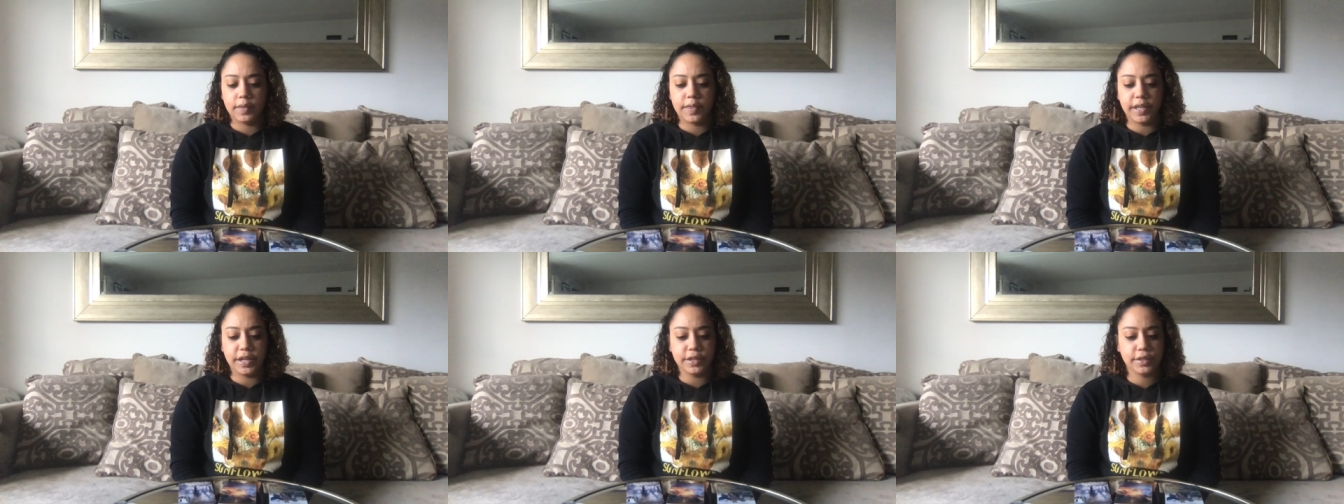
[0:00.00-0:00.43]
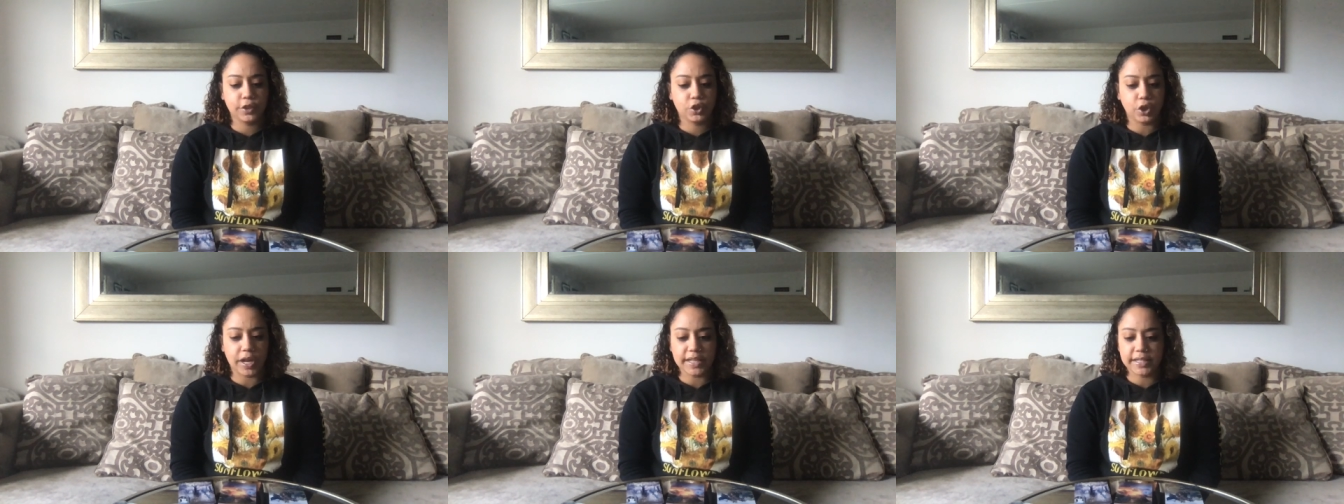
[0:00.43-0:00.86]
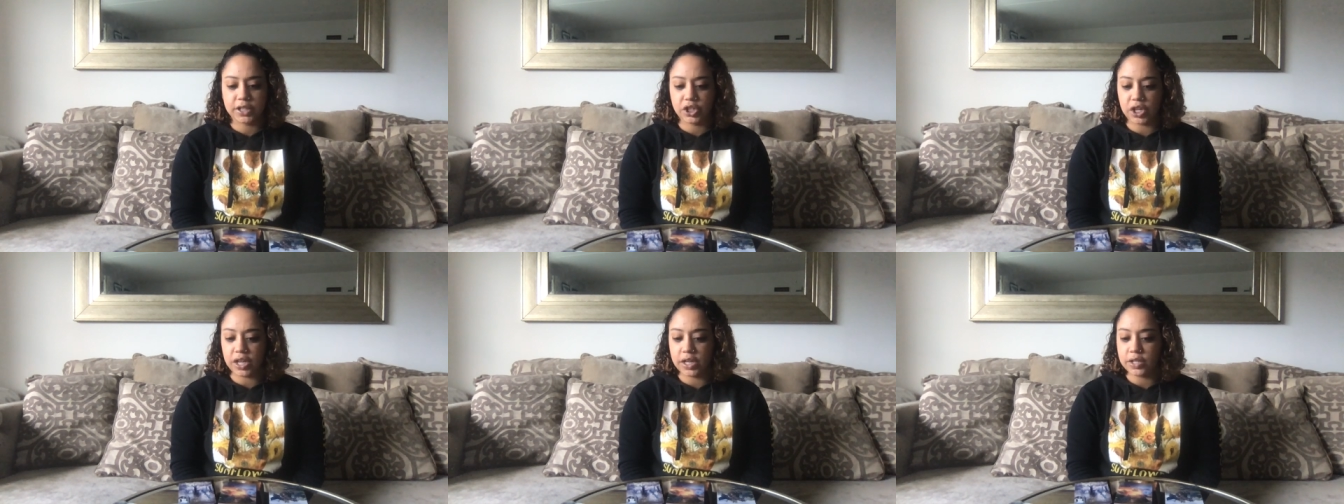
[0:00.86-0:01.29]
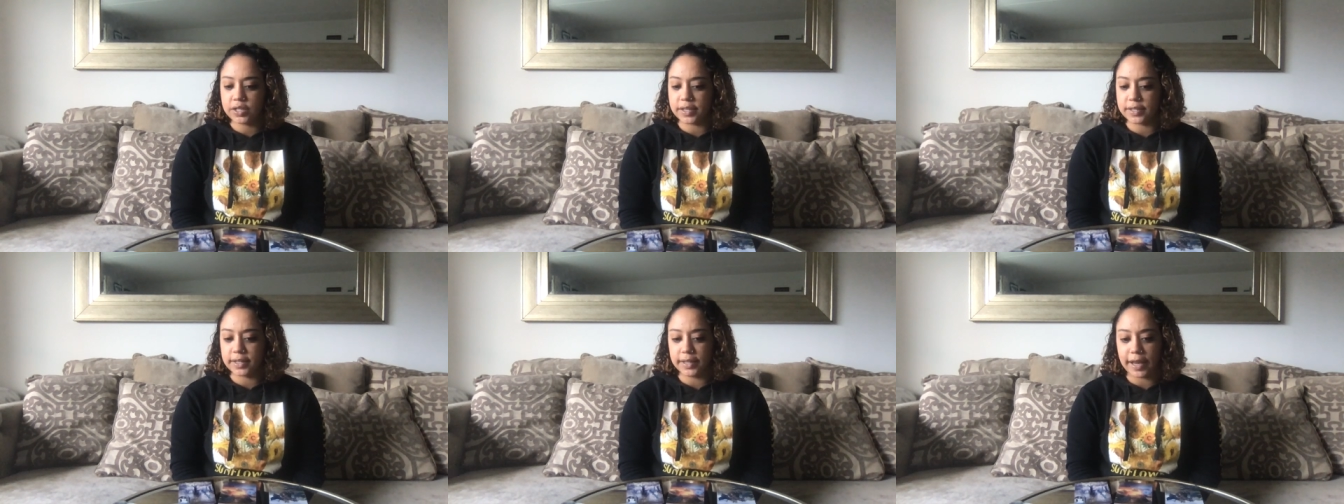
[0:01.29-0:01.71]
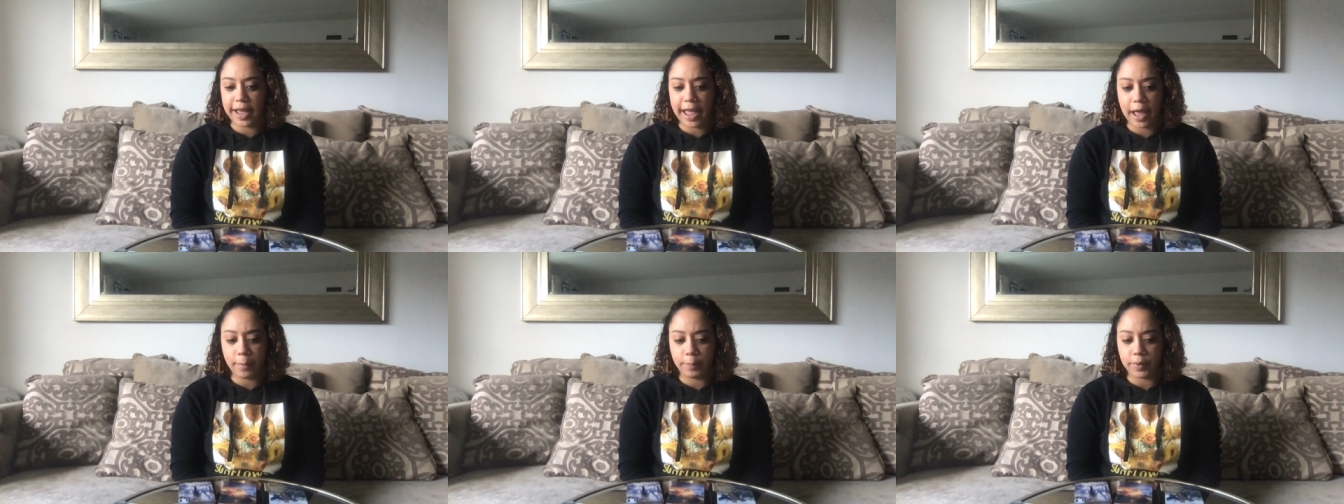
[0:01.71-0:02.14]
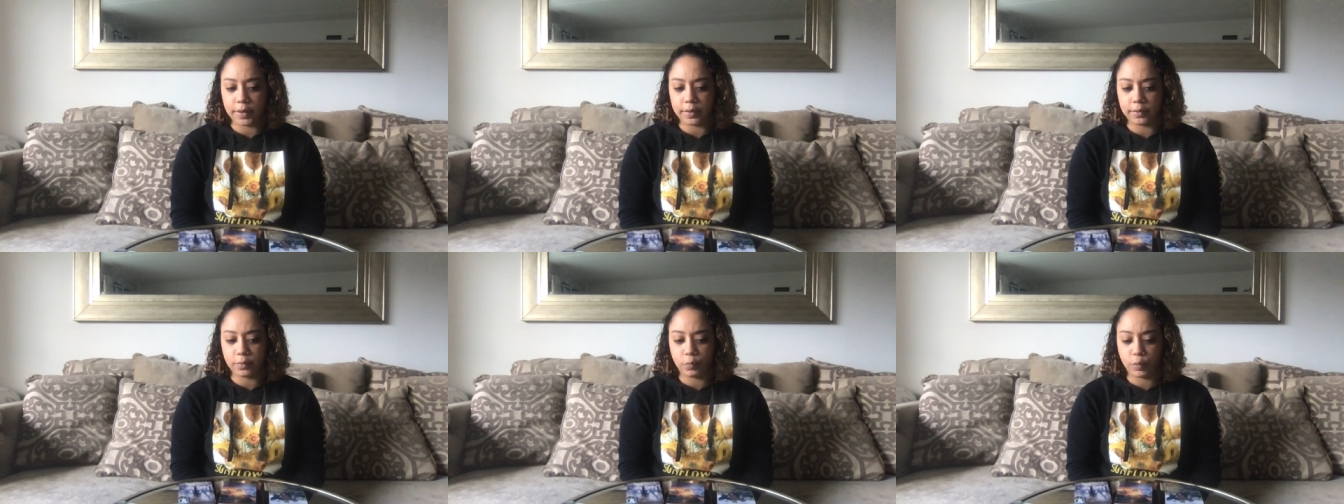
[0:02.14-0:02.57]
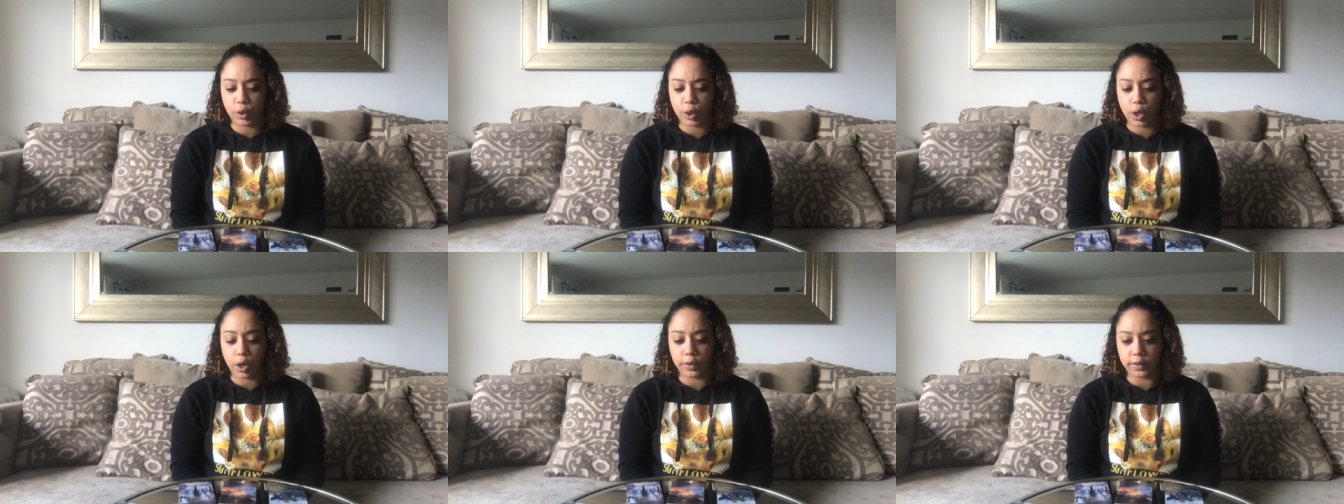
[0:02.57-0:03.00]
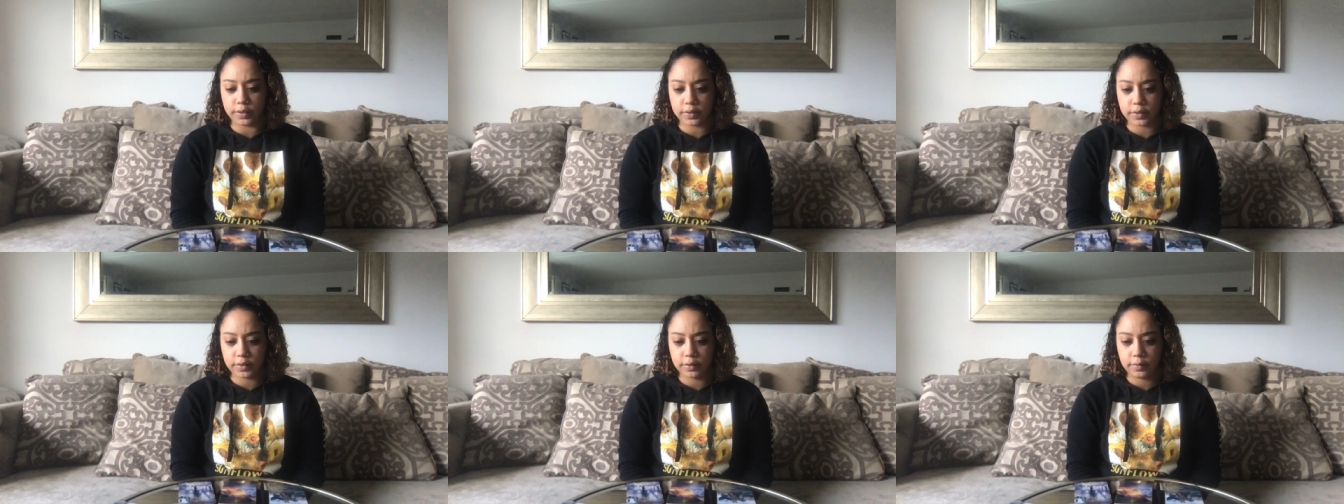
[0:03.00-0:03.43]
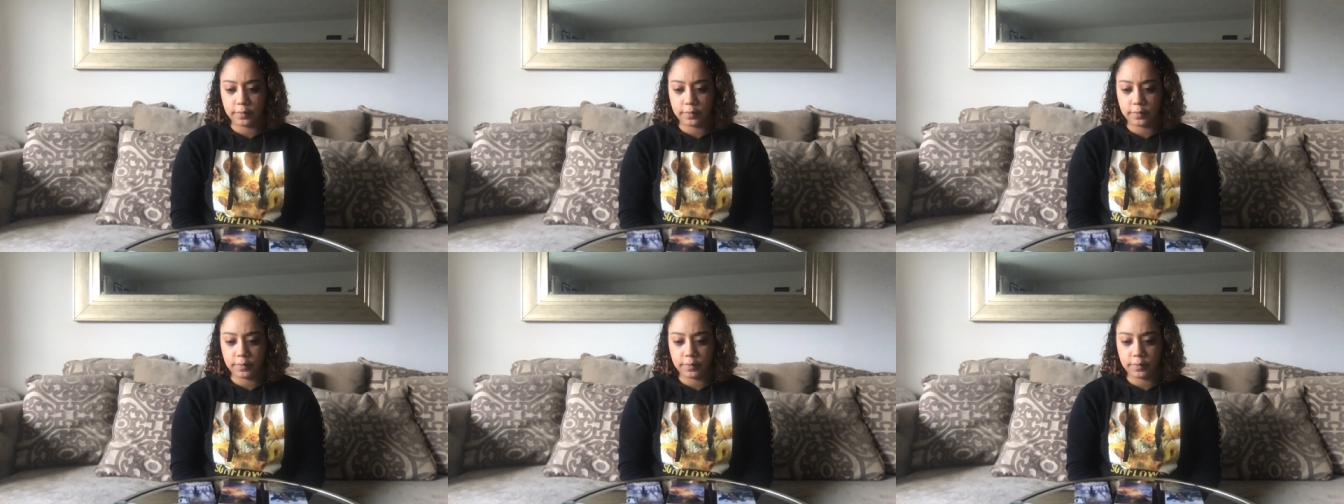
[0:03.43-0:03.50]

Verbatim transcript: there's a drastic change that's going to happen regardless.